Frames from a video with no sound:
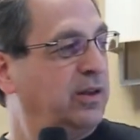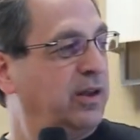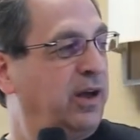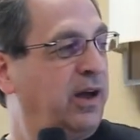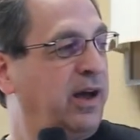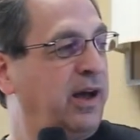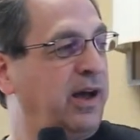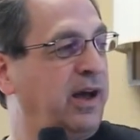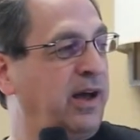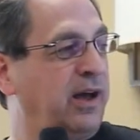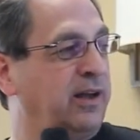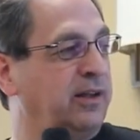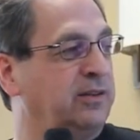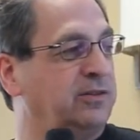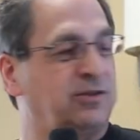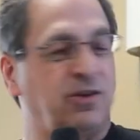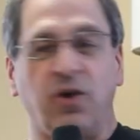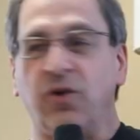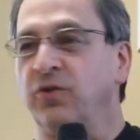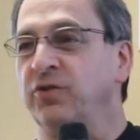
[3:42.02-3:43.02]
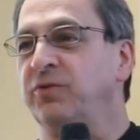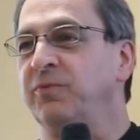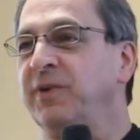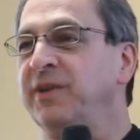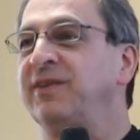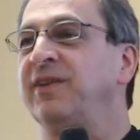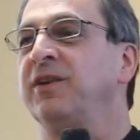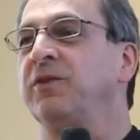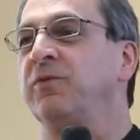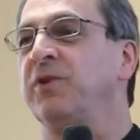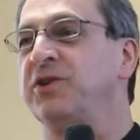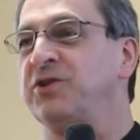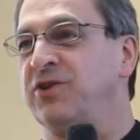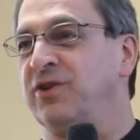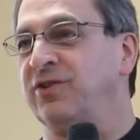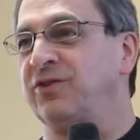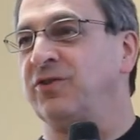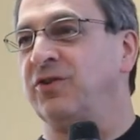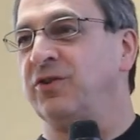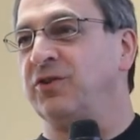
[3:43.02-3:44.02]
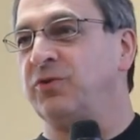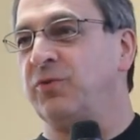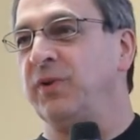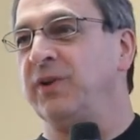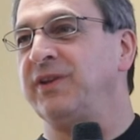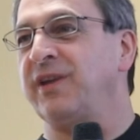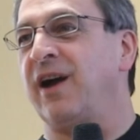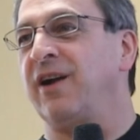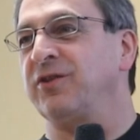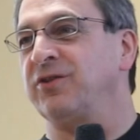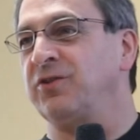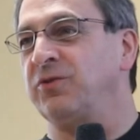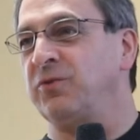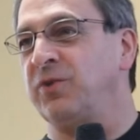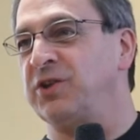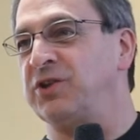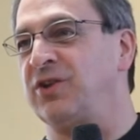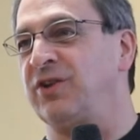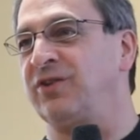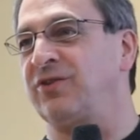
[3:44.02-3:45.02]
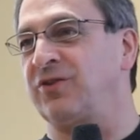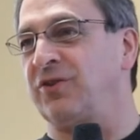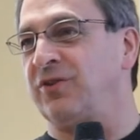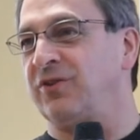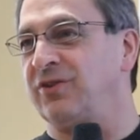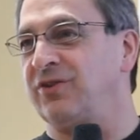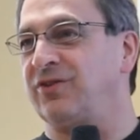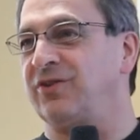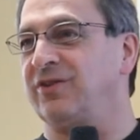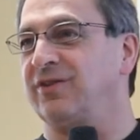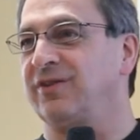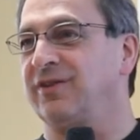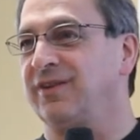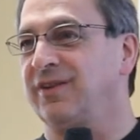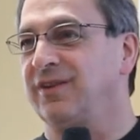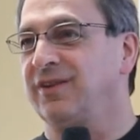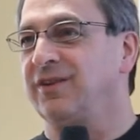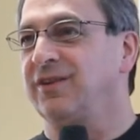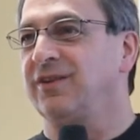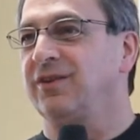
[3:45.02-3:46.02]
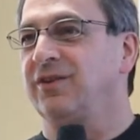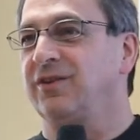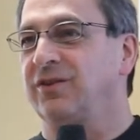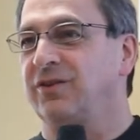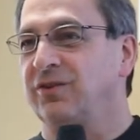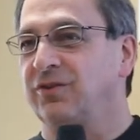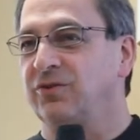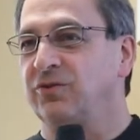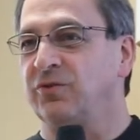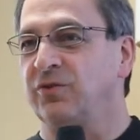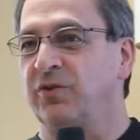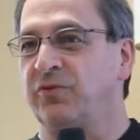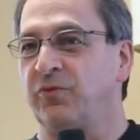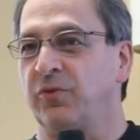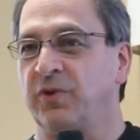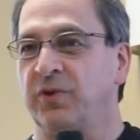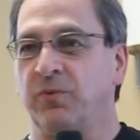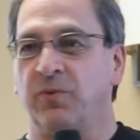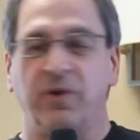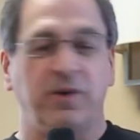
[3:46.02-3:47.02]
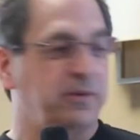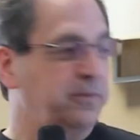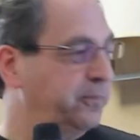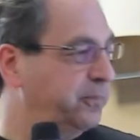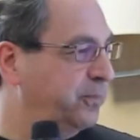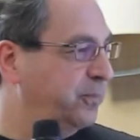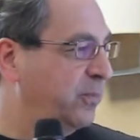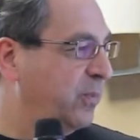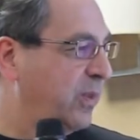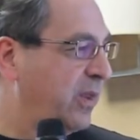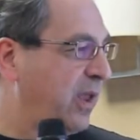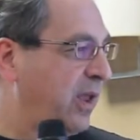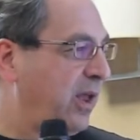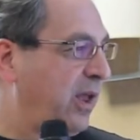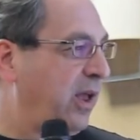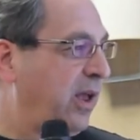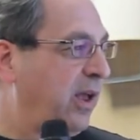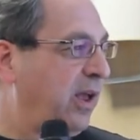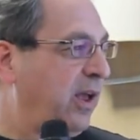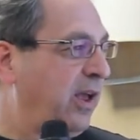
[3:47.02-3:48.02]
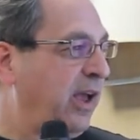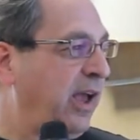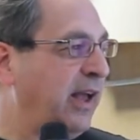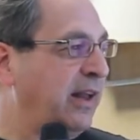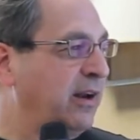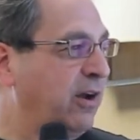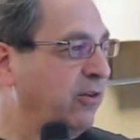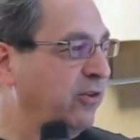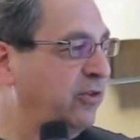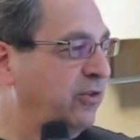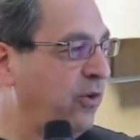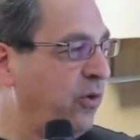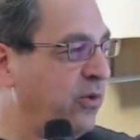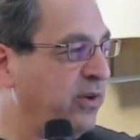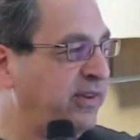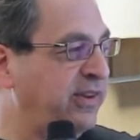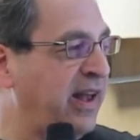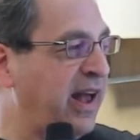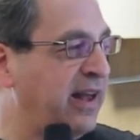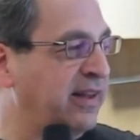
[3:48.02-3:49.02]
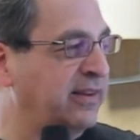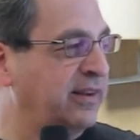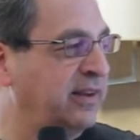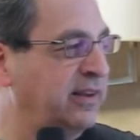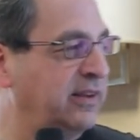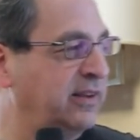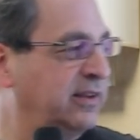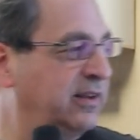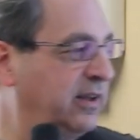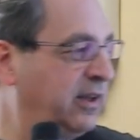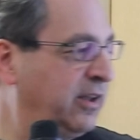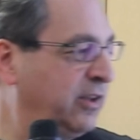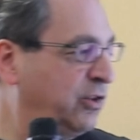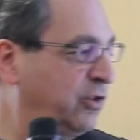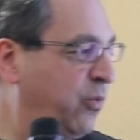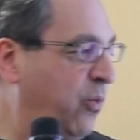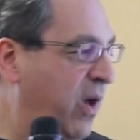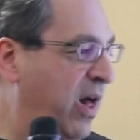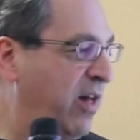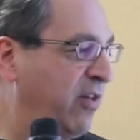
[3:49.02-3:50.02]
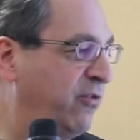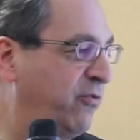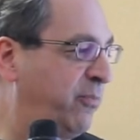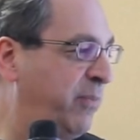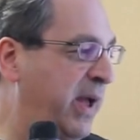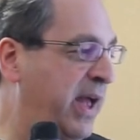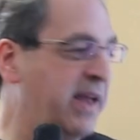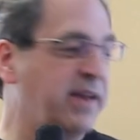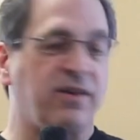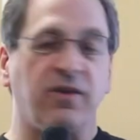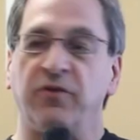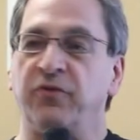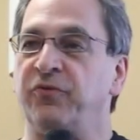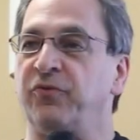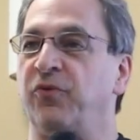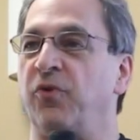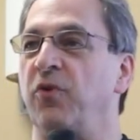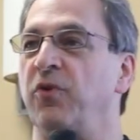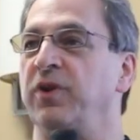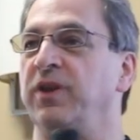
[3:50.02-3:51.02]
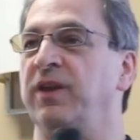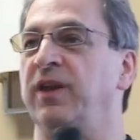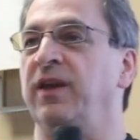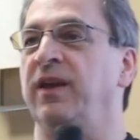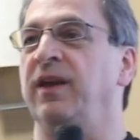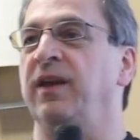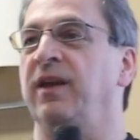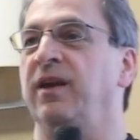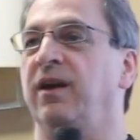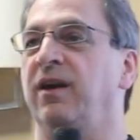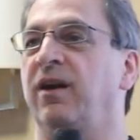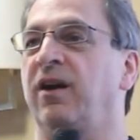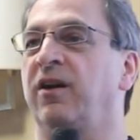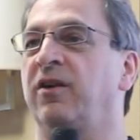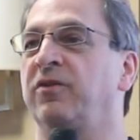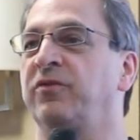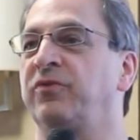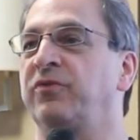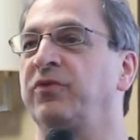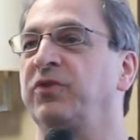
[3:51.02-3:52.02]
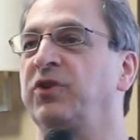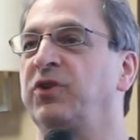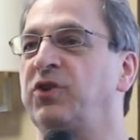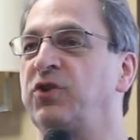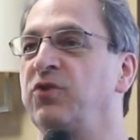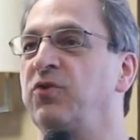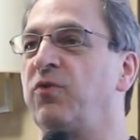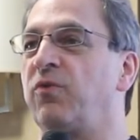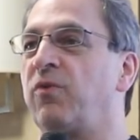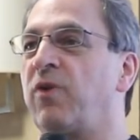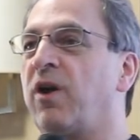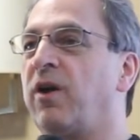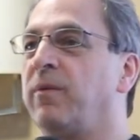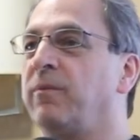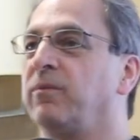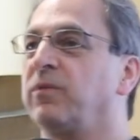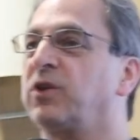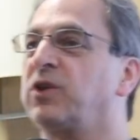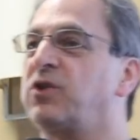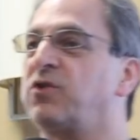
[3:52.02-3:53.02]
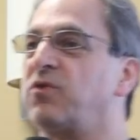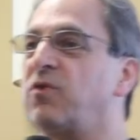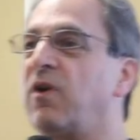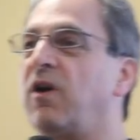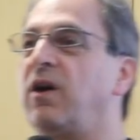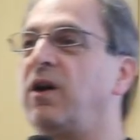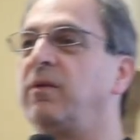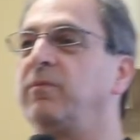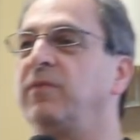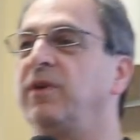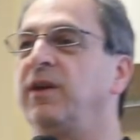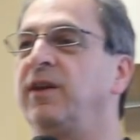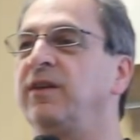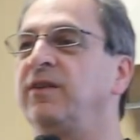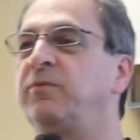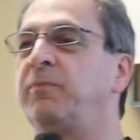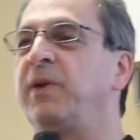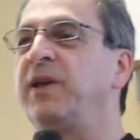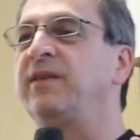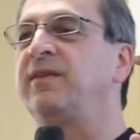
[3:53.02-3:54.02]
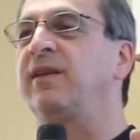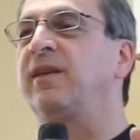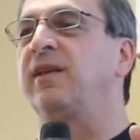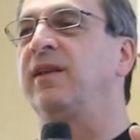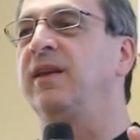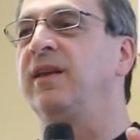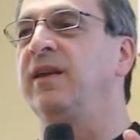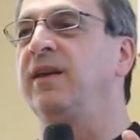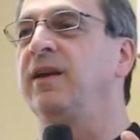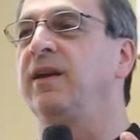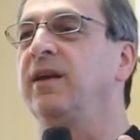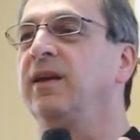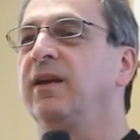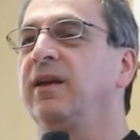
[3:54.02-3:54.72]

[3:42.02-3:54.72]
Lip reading: those missing registers, 3,000 registers to the 41. And also, it's adding a 12 bank of 4K of QROM. QROM is basically